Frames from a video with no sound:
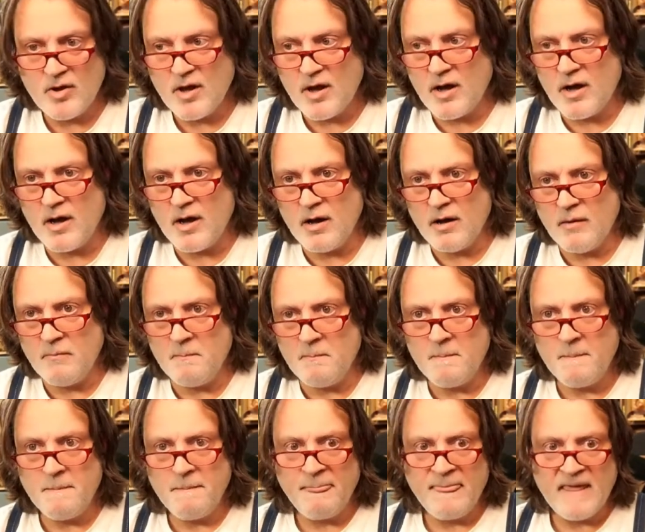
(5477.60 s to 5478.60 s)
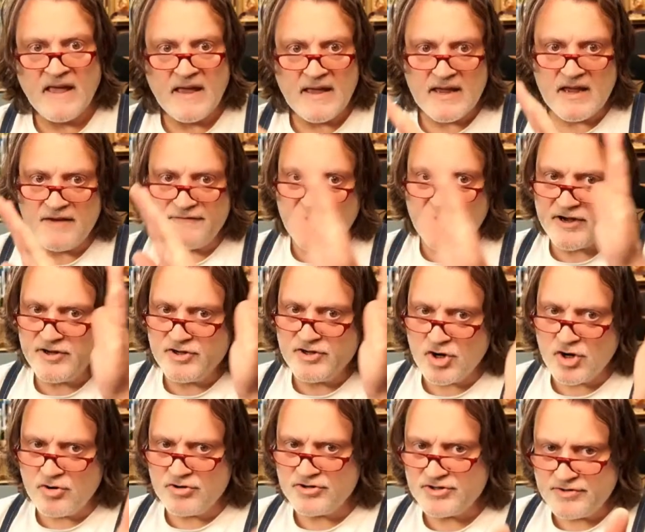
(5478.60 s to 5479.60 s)
Um, if I
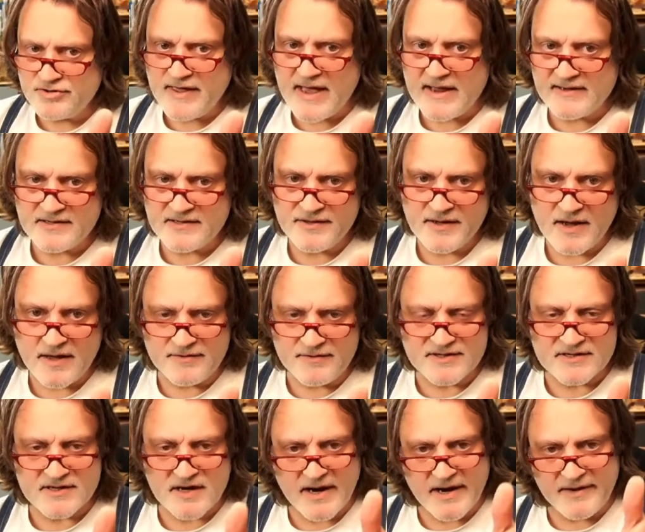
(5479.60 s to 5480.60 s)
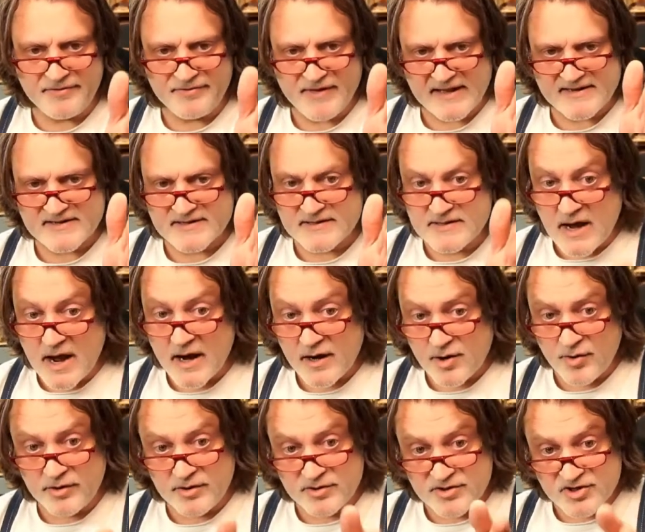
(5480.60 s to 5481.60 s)
don't do that to the other side, that's not
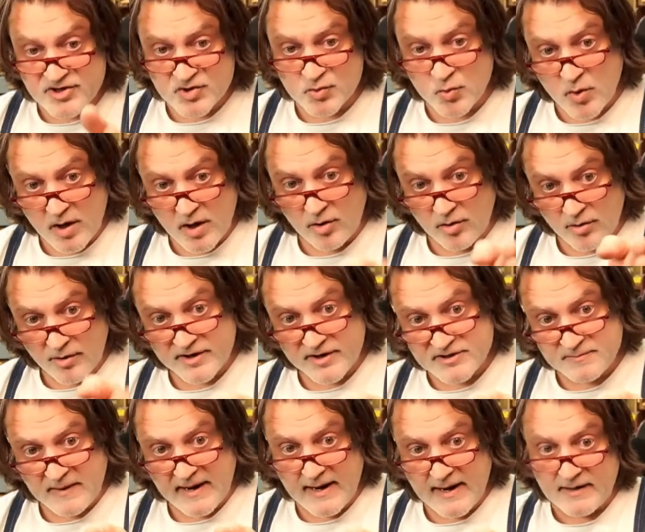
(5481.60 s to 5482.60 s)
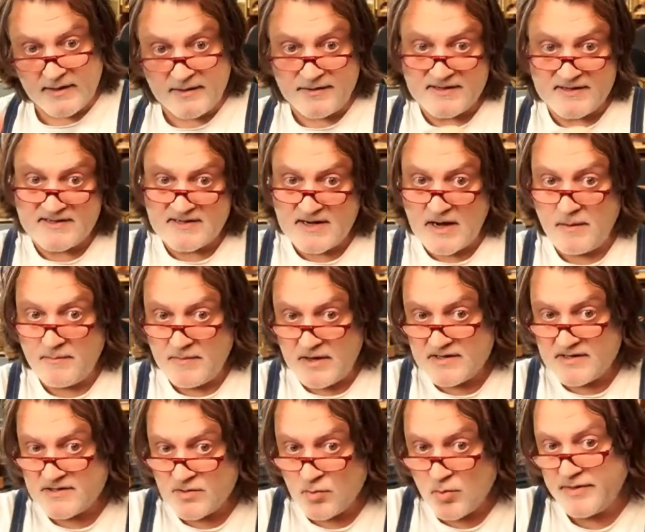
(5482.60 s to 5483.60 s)
going to swell or expand the same as
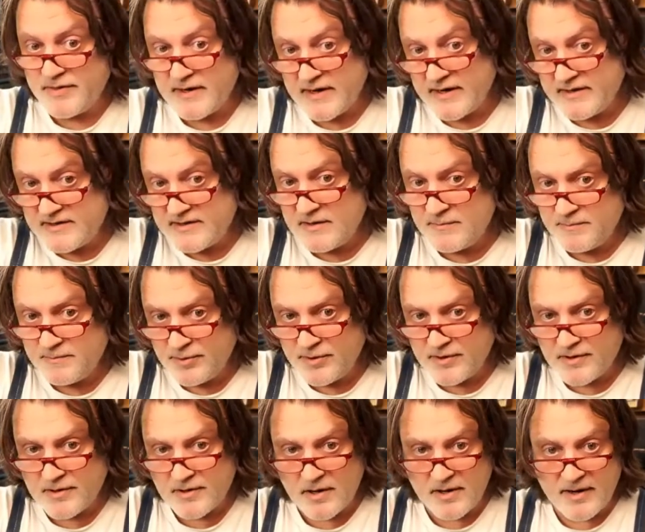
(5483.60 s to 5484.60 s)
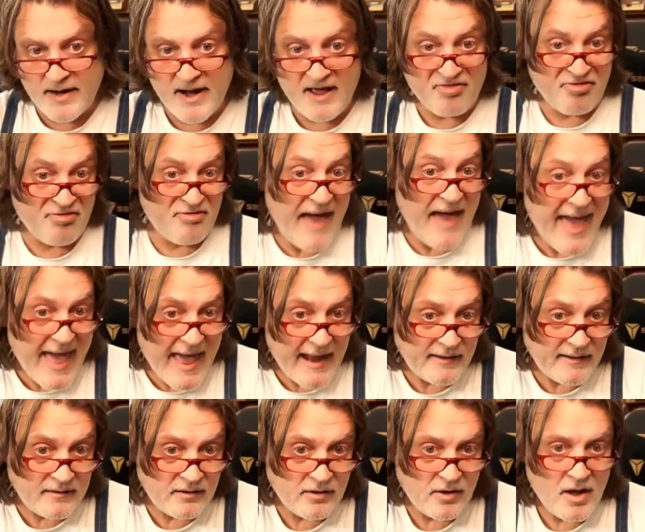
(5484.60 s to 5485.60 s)
the one that I did put it on. And that
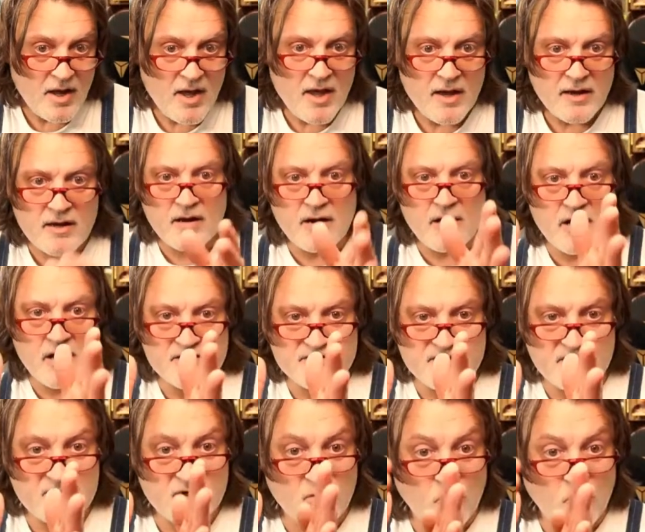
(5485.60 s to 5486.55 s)
can cause it to